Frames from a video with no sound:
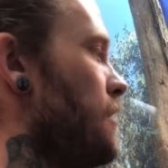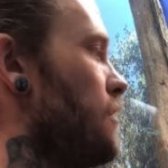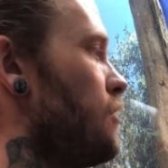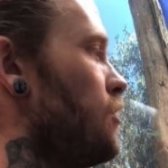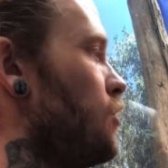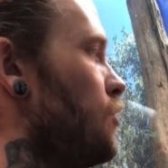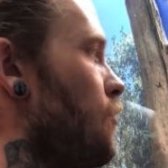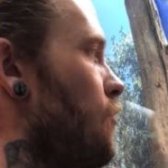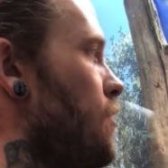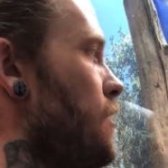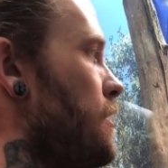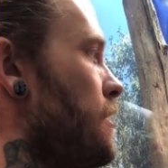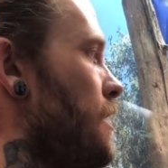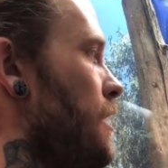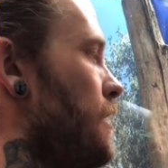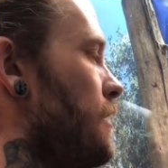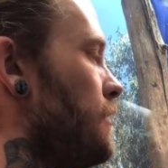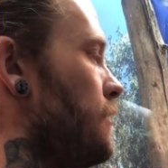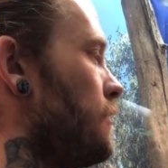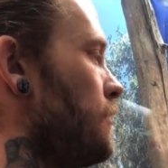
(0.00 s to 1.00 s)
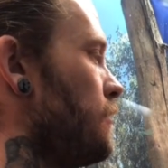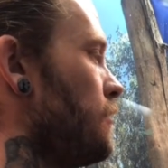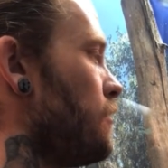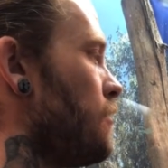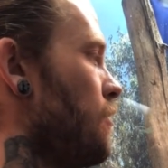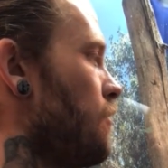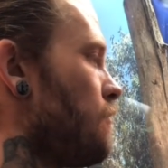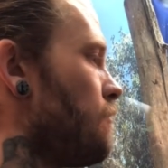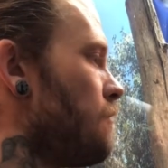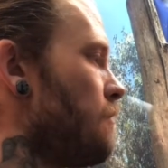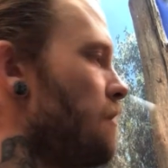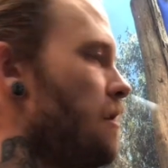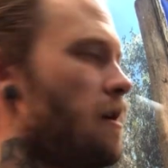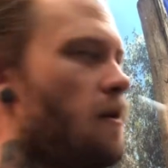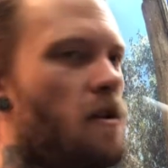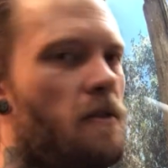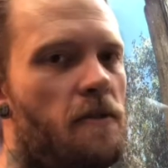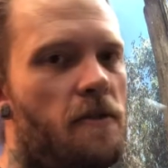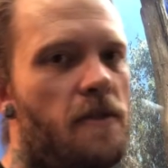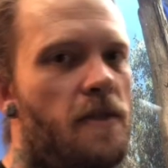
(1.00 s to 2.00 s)
enjoy, and,
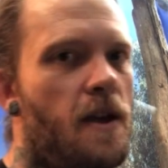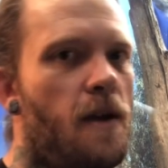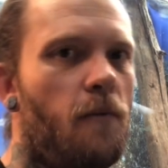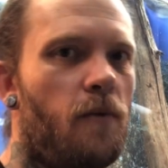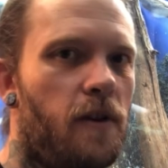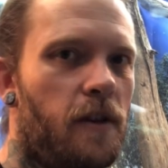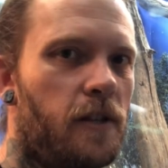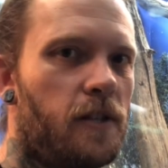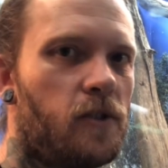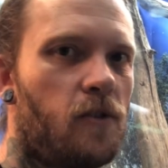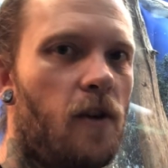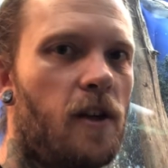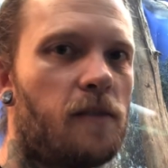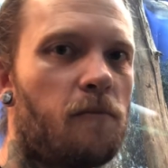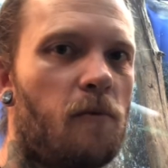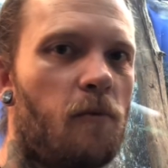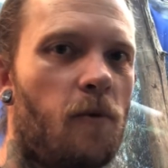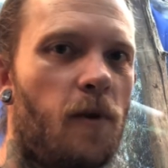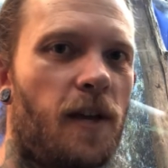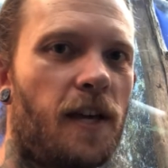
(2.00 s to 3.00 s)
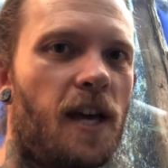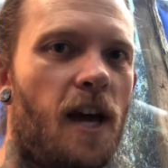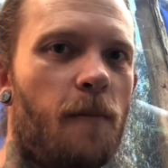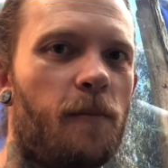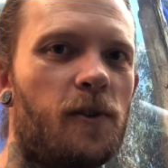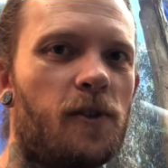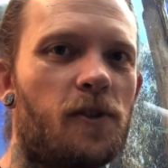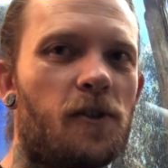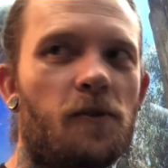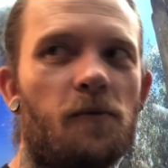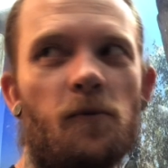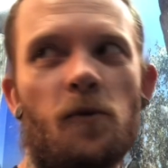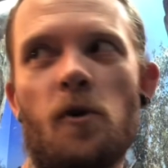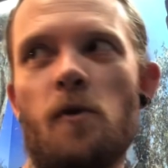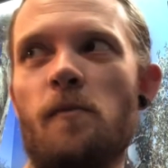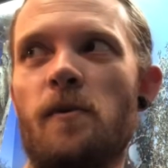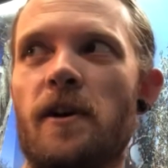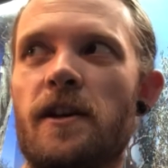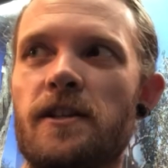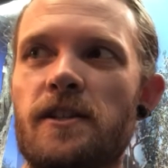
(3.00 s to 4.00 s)
they're what excites me when I come into the
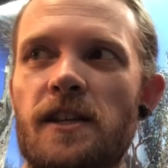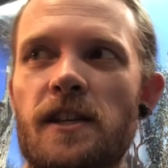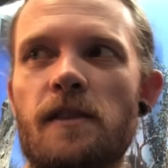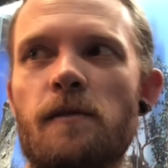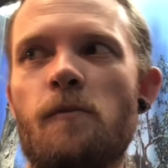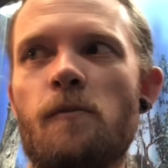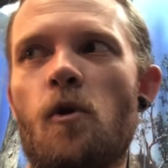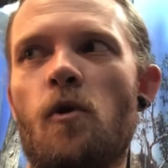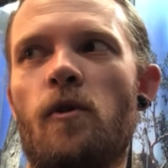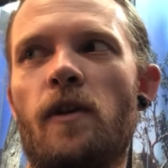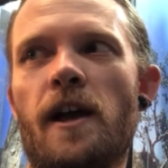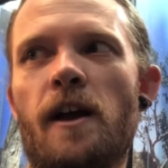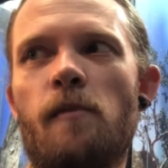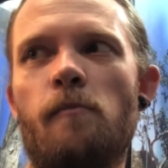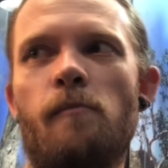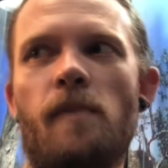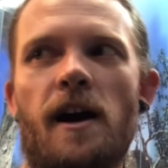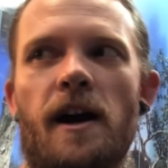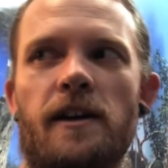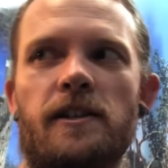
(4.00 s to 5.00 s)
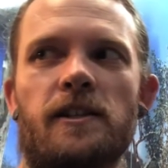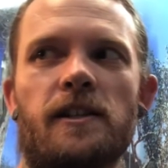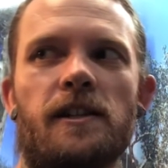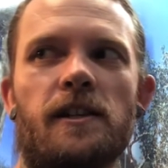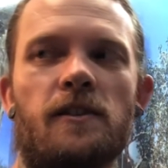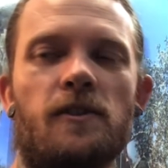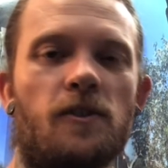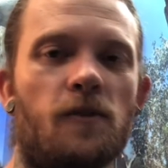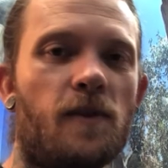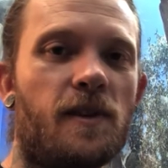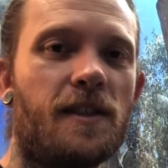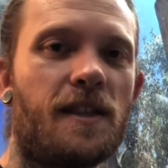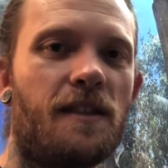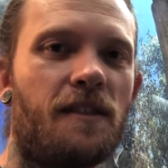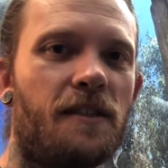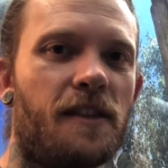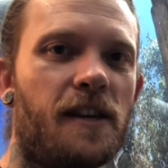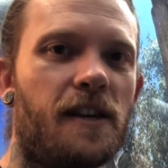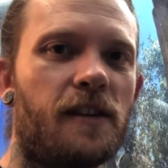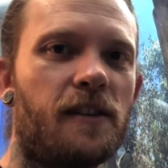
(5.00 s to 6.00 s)
room and I see them all out basking and doing their
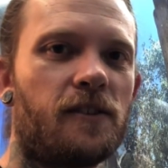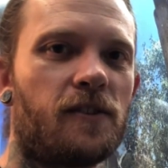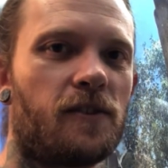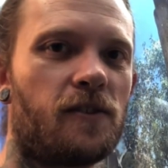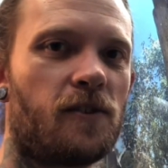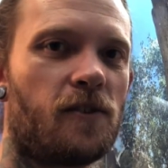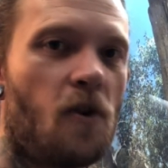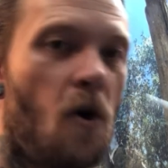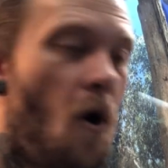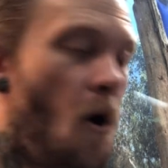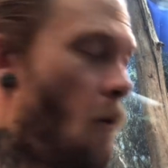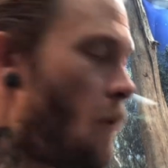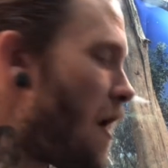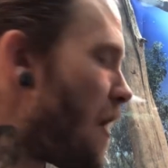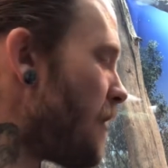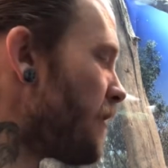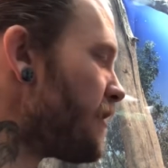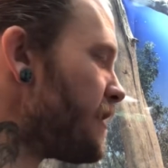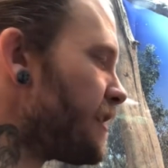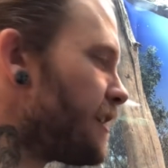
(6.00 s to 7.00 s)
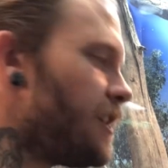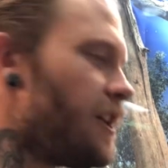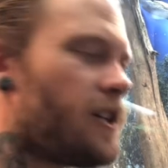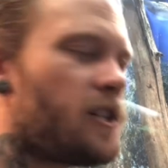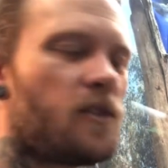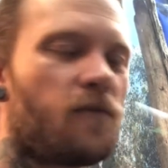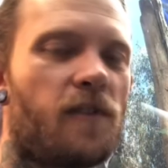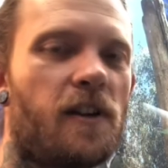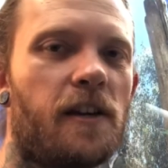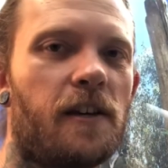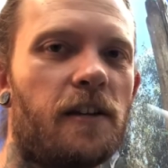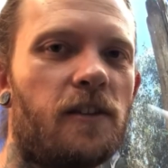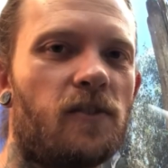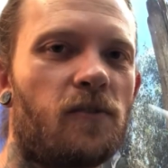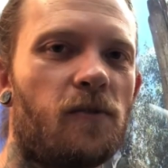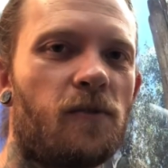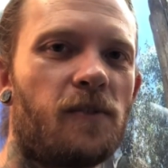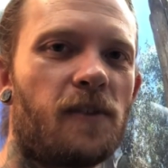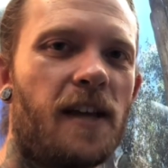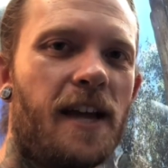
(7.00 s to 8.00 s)
things, and, oh wow, I got a clutch of eggs,
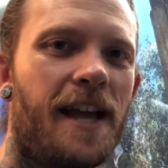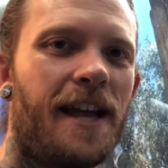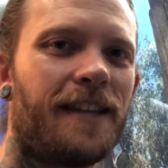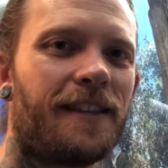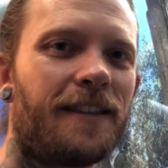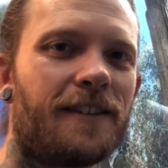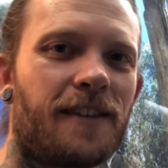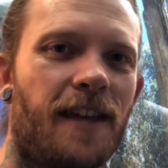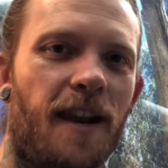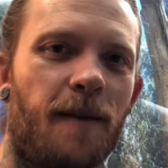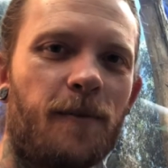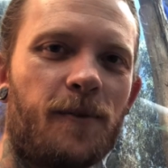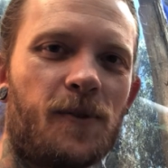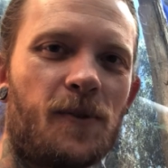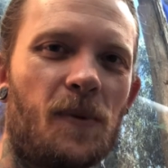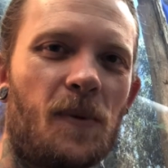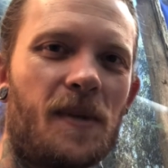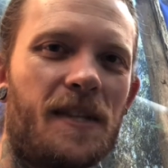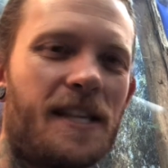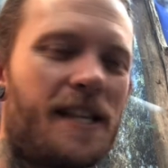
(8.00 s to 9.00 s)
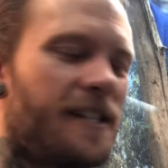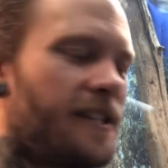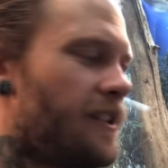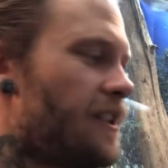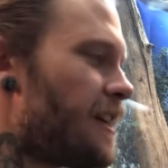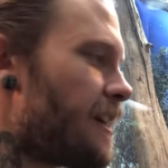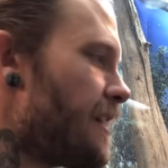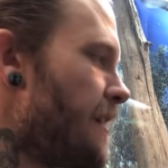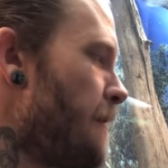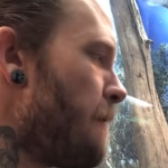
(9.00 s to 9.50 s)
or this animal's doing this. Like,